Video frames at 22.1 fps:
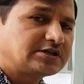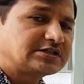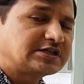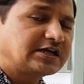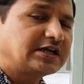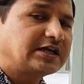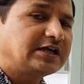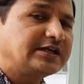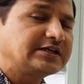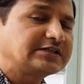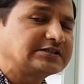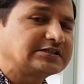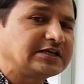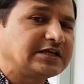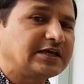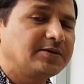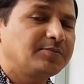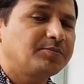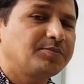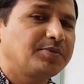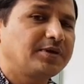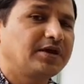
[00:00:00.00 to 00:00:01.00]
cyclic
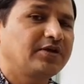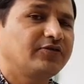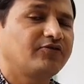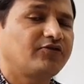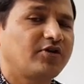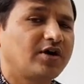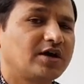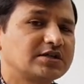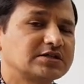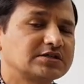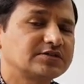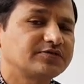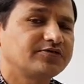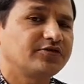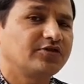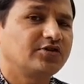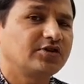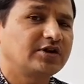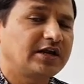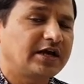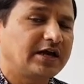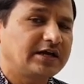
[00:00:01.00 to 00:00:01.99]
GMP
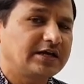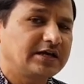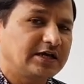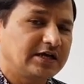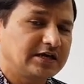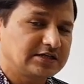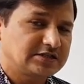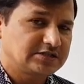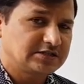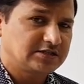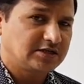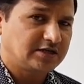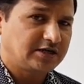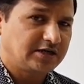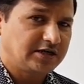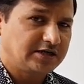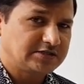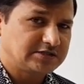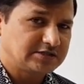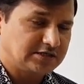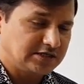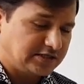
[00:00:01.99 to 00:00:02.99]

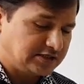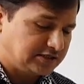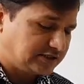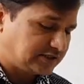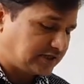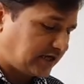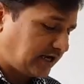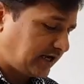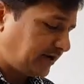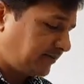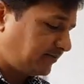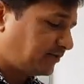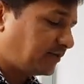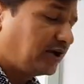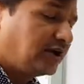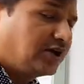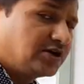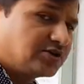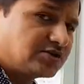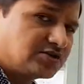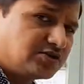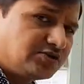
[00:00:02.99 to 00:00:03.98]
phosphodiesterase enzyme.
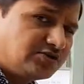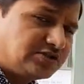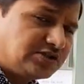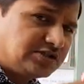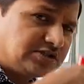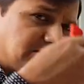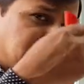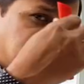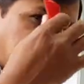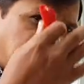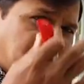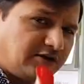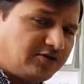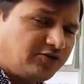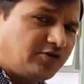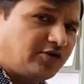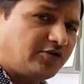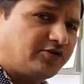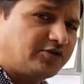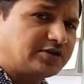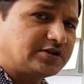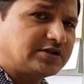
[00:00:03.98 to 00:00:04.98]
which is there
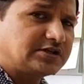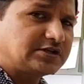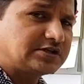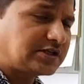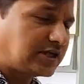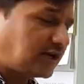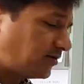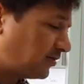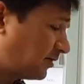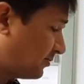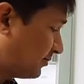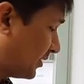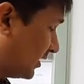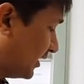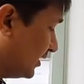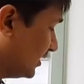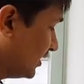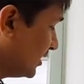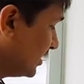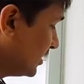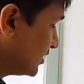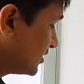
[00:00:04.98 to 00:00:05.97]
over the cell
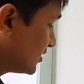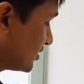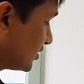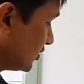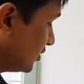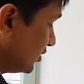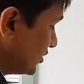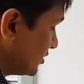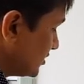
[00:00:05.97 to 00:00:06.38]
membrane. So